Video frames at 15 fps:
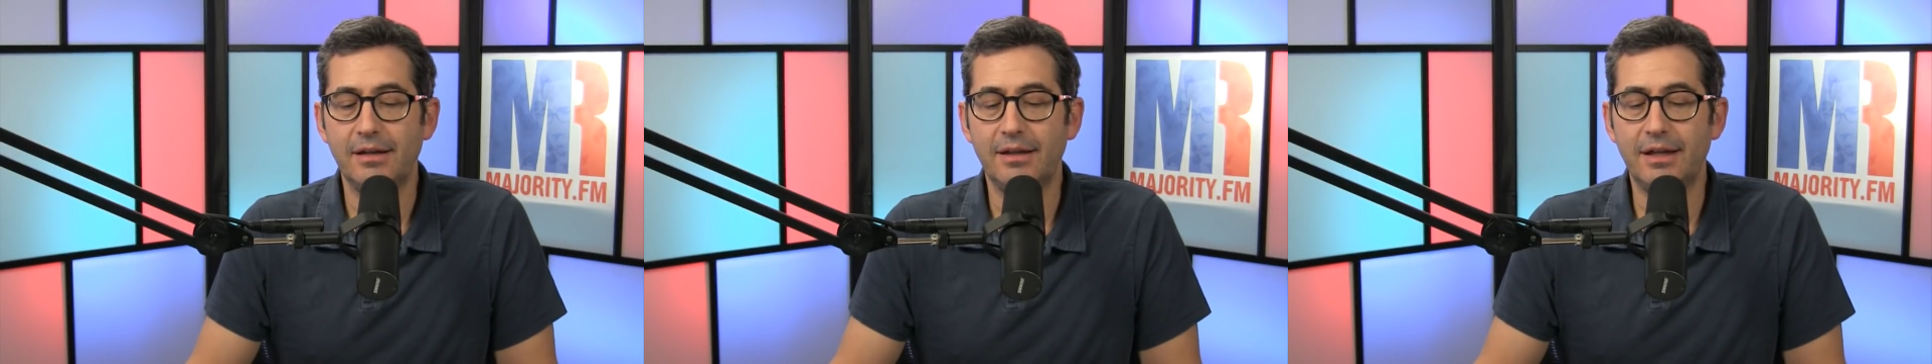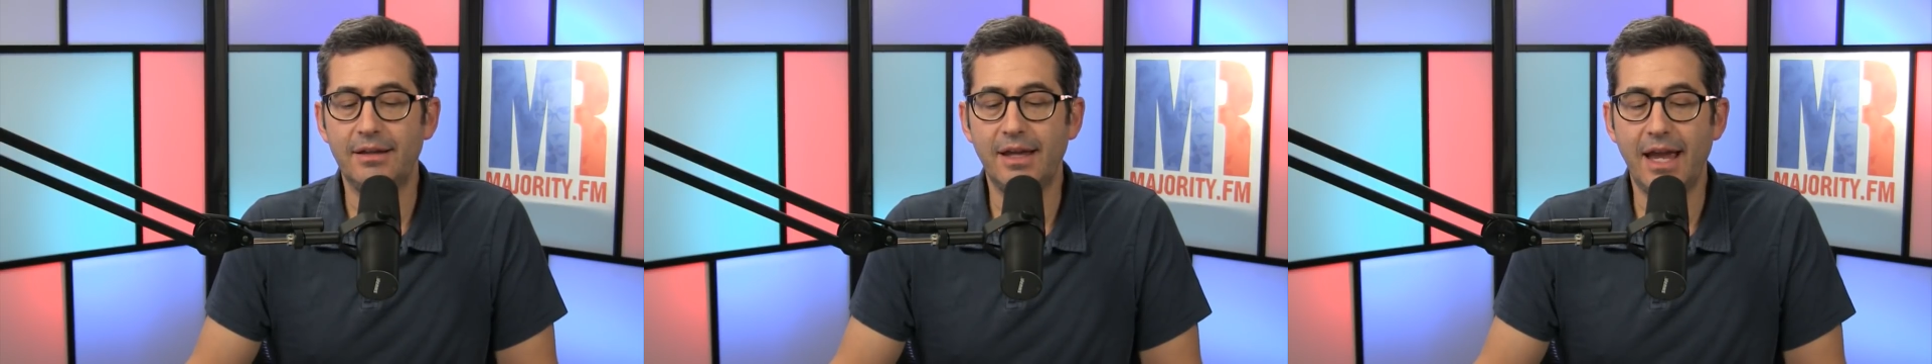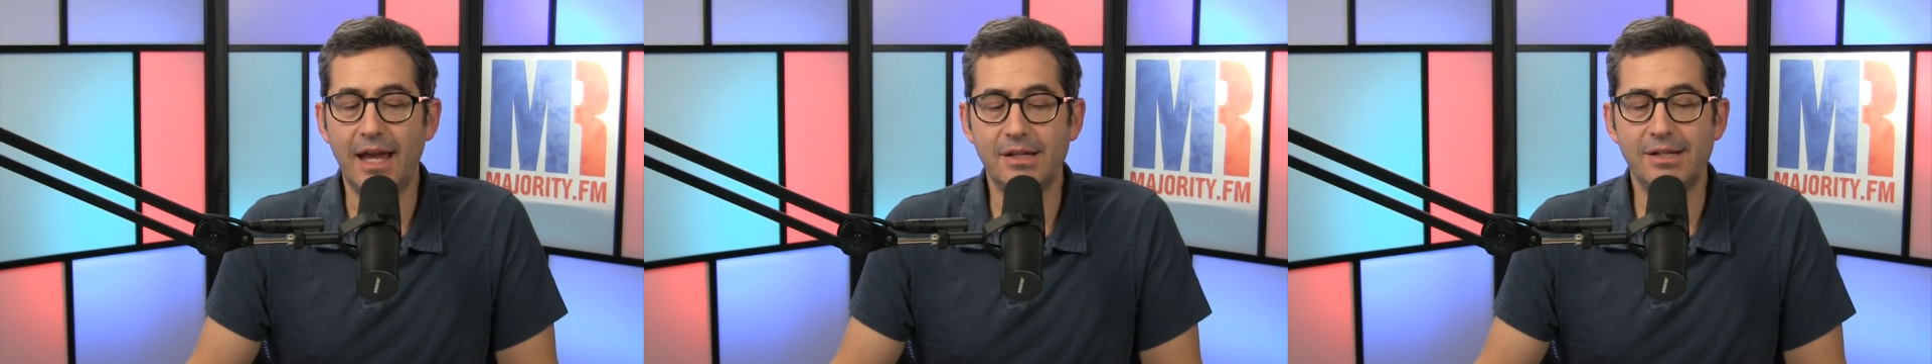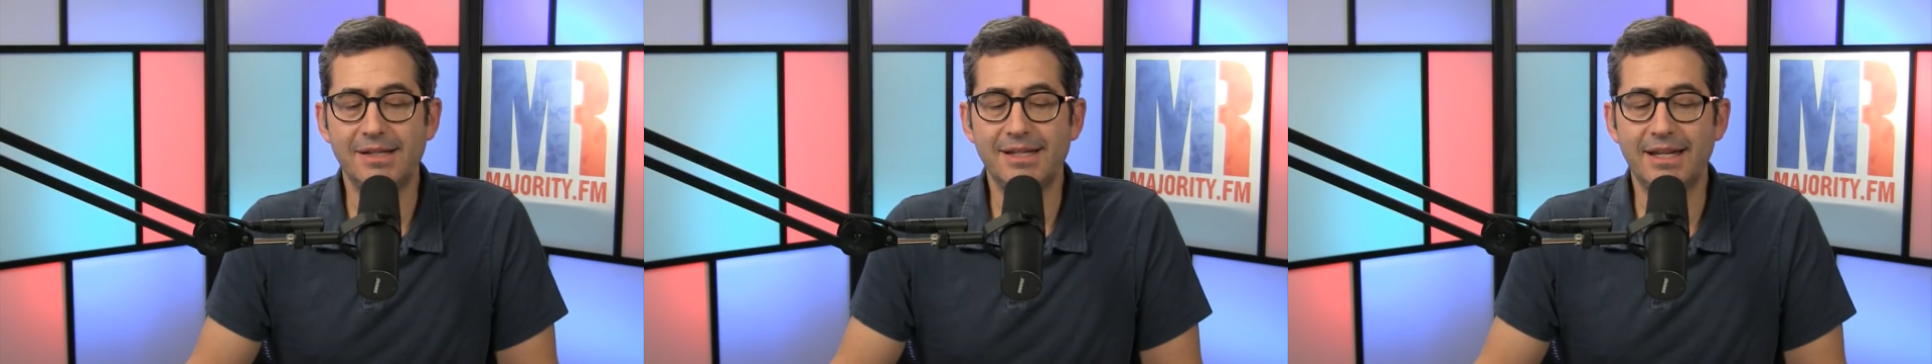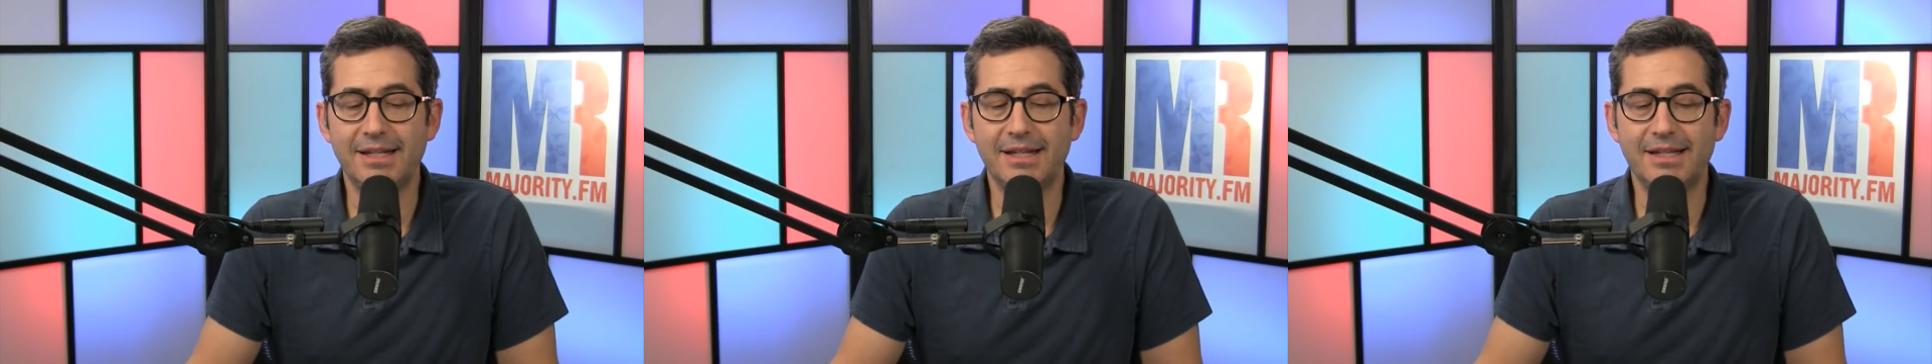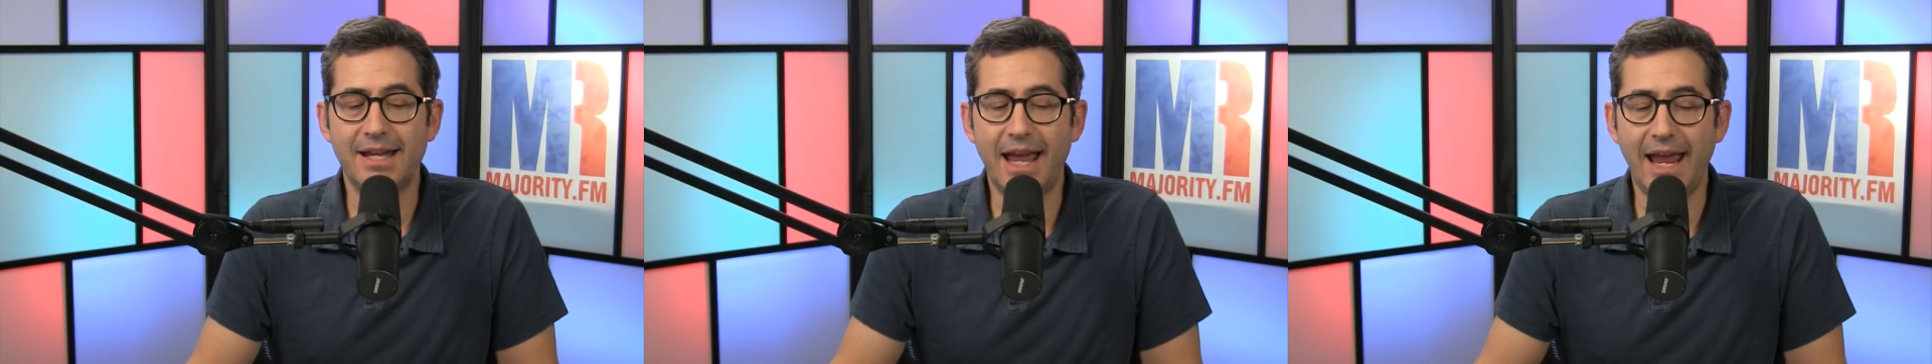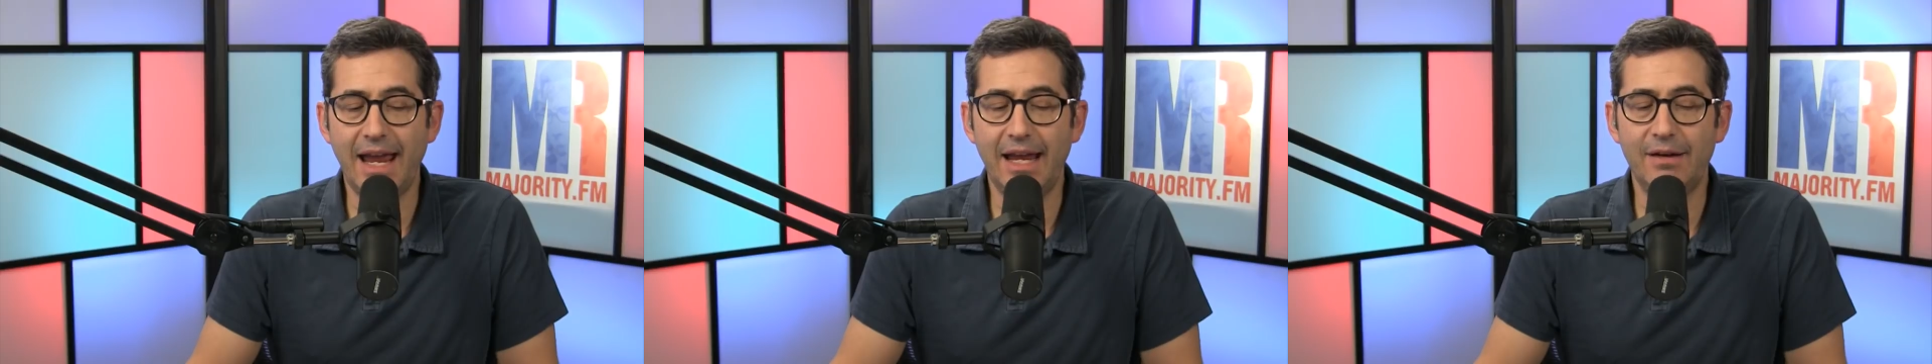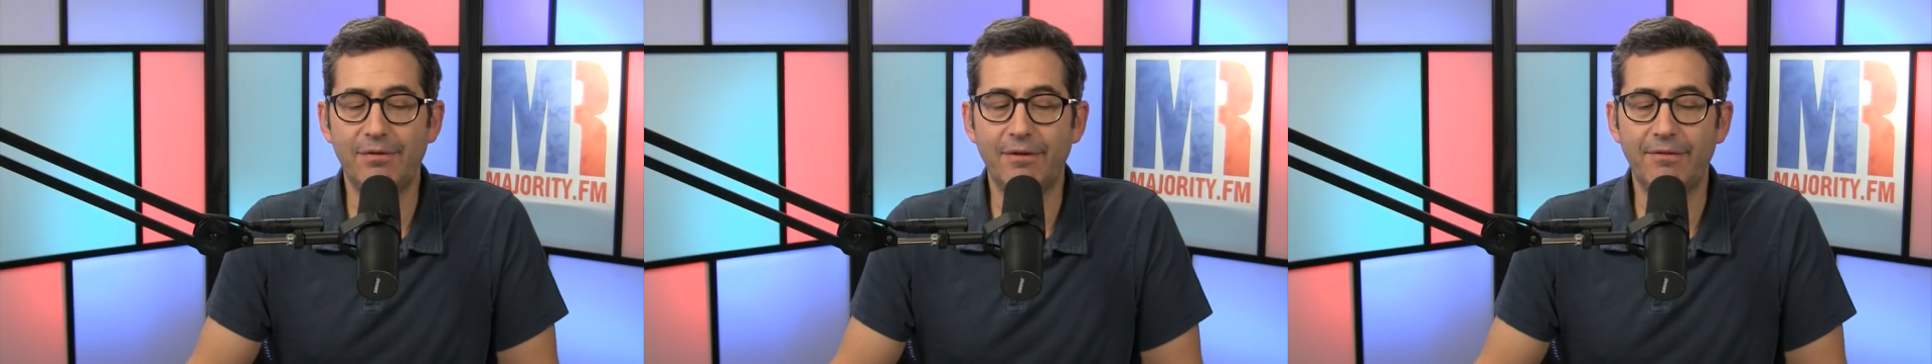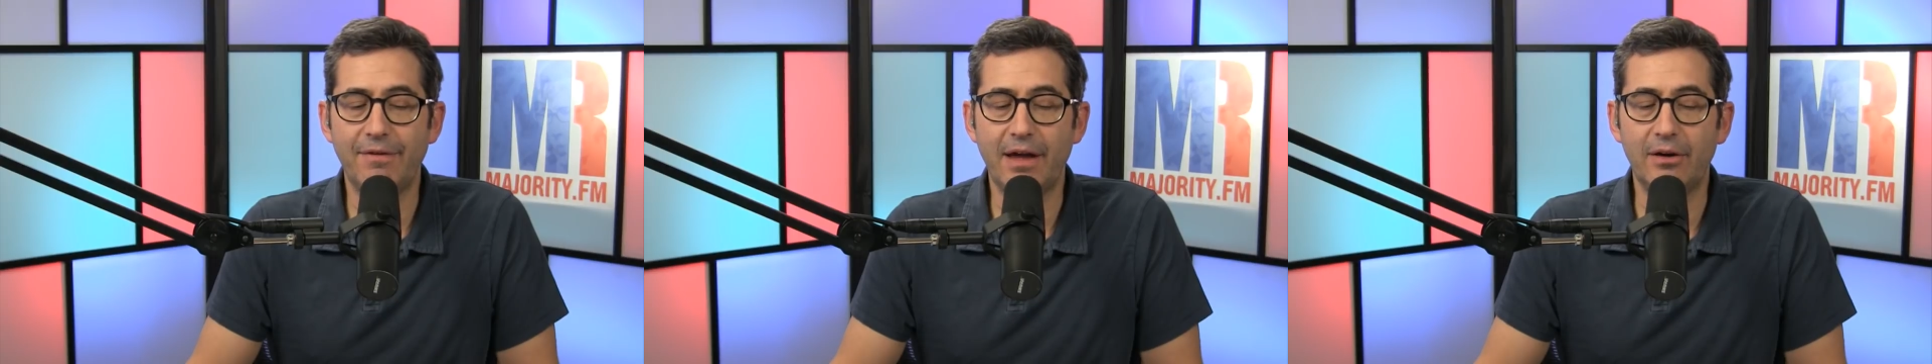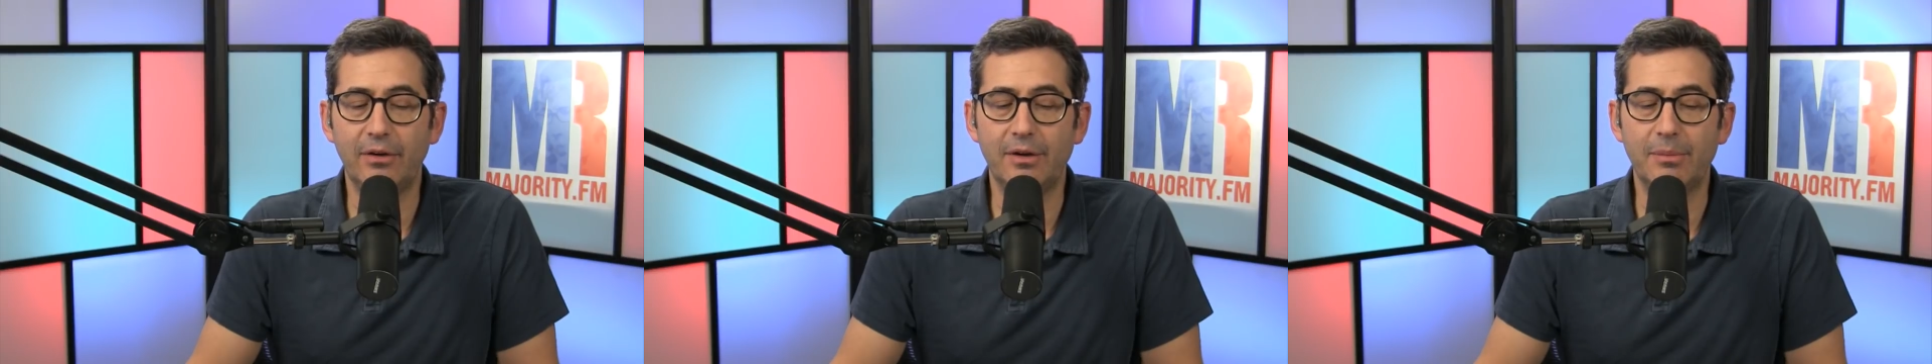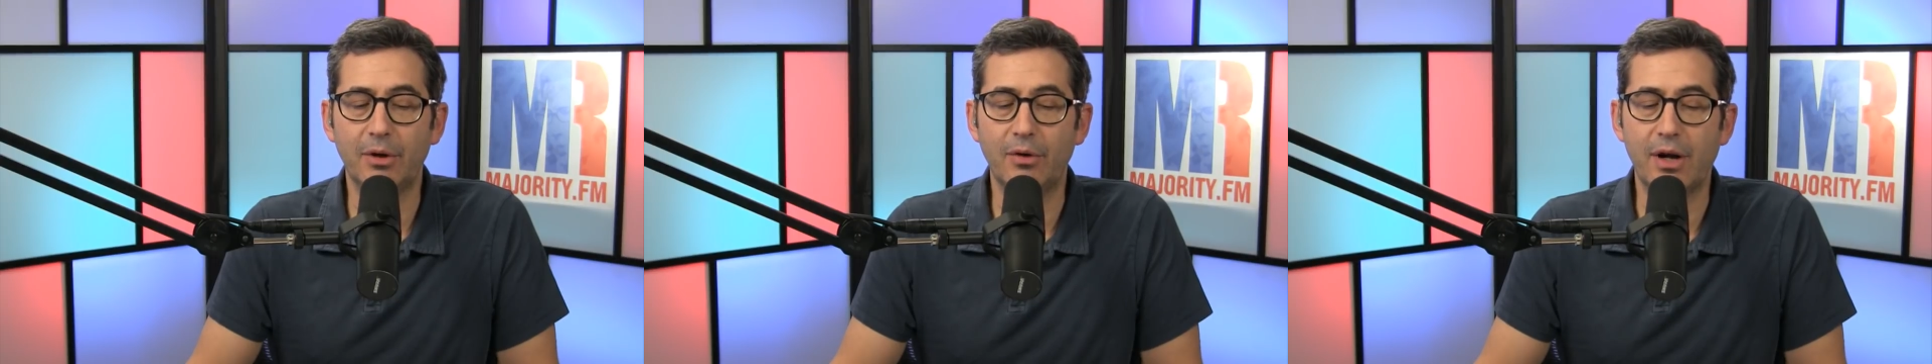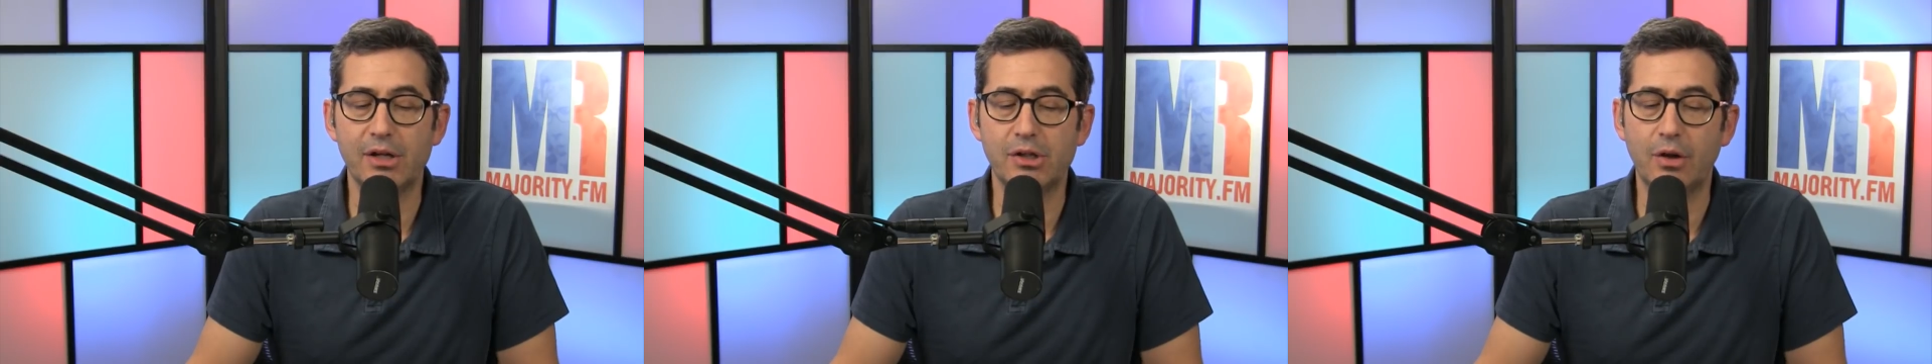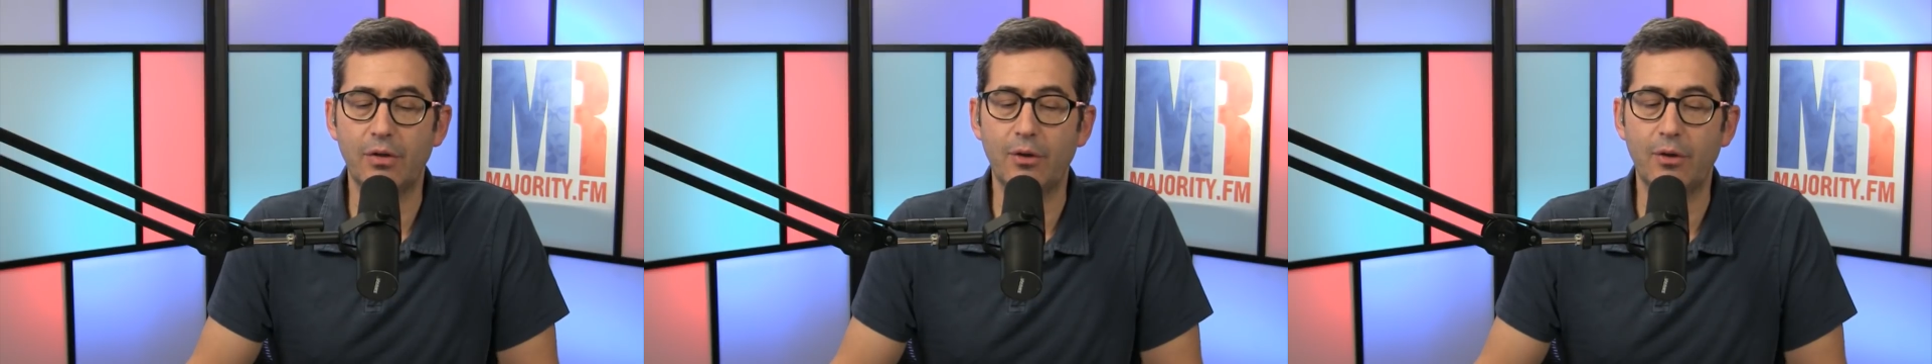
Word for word: that the agency detained for federal immigration